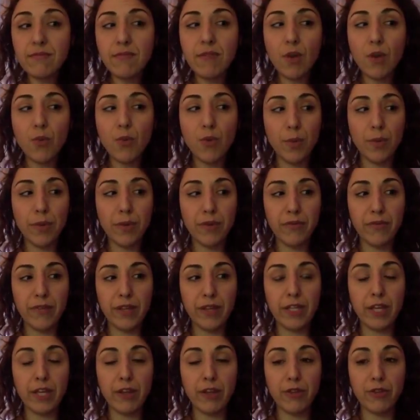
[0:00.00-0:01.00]
We'll be
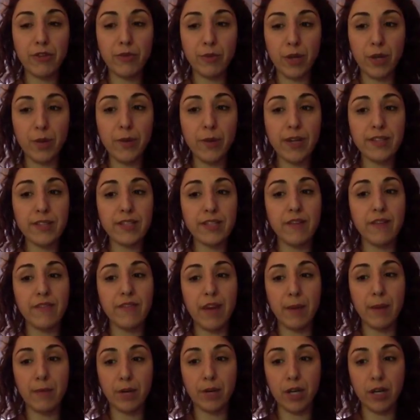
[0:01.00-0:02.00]
feeling 3 weeks of
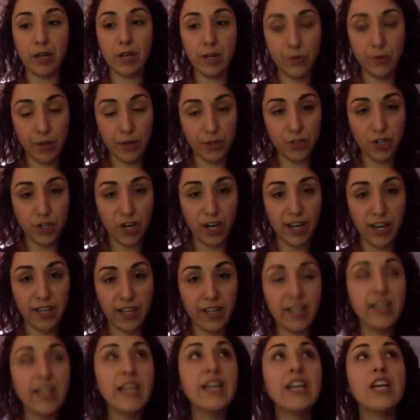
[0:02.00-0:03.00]
that Mercury in
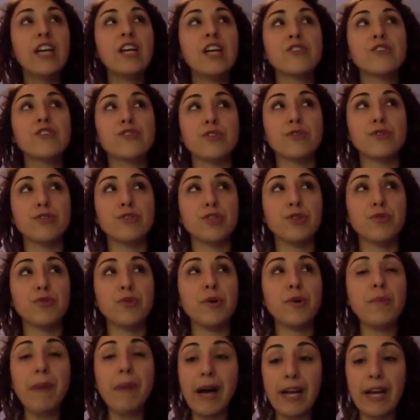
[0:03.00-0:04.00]
retrograde. So to
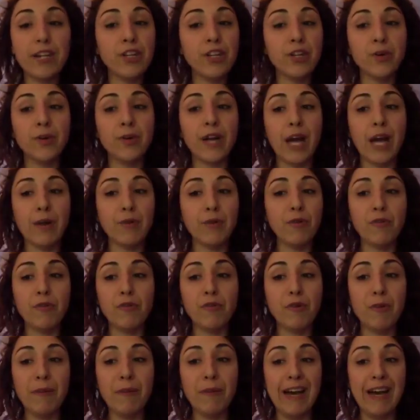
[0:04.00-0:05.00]
remind you, and I will
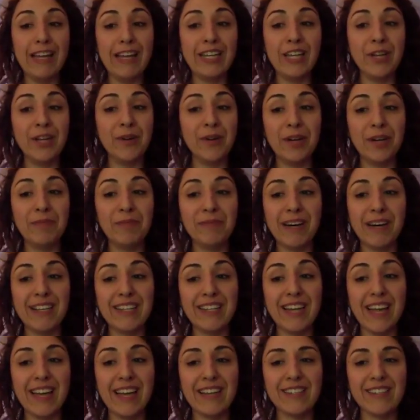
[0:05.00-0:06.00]
remind you on
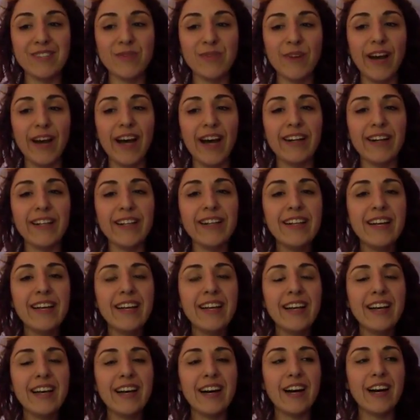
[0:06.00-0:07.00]
Monday as well,
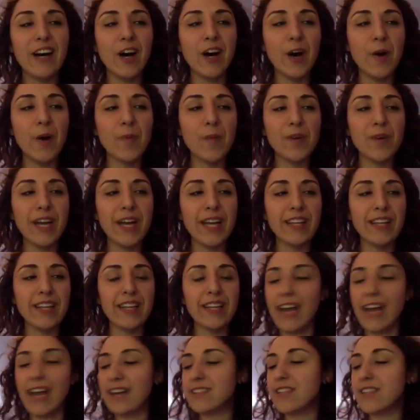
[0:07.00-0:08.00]
in the
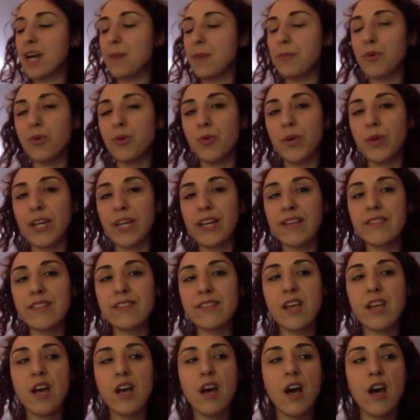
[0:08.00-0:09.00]
next couple
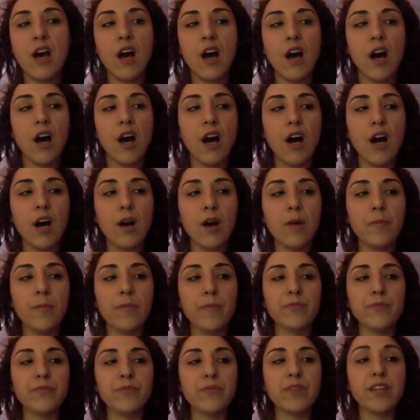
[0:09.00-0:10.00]
weeks,
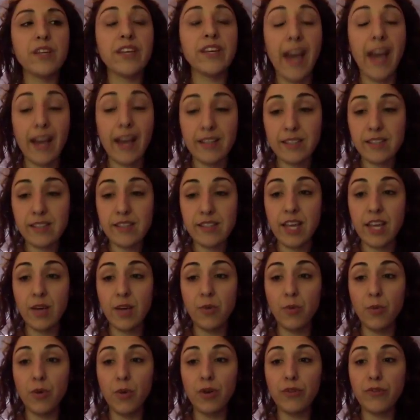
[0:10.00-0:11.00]
yes, it
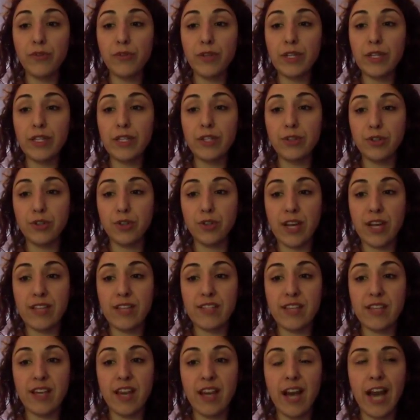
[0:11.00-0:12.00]
will feel a little
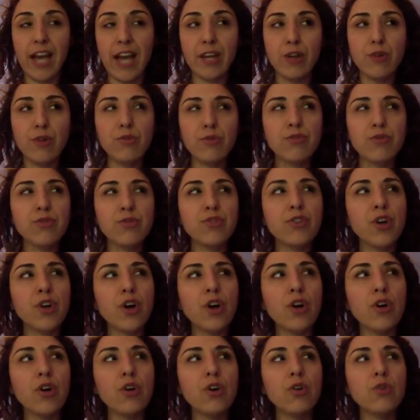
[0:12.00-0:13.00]
crazy. I don't
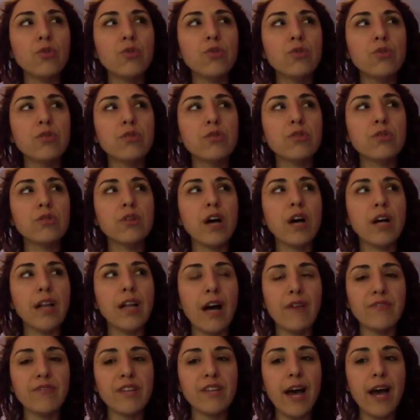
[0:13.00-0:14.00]
know. I'll
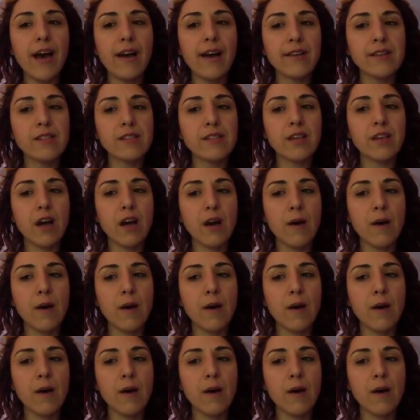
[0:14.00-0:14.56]
have to ask